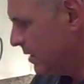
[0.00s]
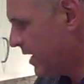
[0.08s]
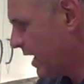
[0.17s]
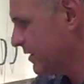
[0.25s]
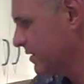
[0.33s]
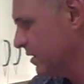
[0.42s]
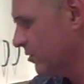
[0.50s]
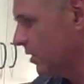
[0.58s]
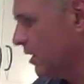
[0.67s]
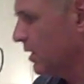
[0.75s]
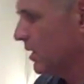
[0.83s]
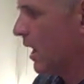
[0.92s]
Next
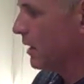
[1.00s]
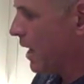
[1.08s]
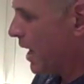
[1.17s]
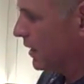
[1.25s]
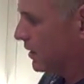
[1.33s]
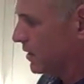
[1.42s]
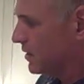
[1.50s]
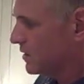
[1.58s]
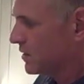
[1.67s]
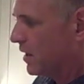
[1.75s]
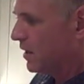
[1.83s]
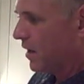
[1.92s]
ingredient I like
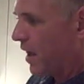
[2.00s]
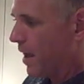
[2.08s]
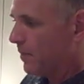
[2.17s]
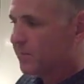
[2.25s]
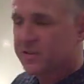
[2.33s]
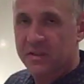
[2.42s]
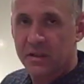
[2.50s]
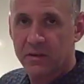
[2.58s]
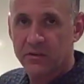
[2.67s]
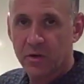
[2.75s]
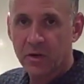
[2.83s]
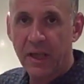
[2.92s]
is hemp
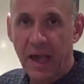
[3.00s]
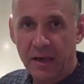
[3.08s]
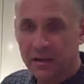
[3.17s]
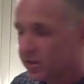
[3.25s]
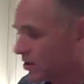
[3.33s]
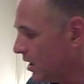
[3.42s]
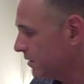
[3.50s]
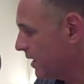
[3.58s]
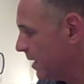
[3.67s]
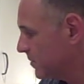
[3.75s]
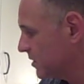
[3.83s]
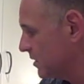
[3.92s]
seeds, organic shelled
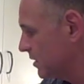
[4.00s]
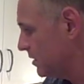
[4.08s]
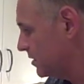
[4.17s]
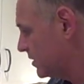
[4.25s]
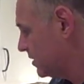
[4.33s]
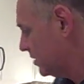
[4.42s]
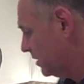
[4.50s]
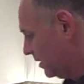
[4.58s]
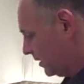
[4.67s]
hemp seeds.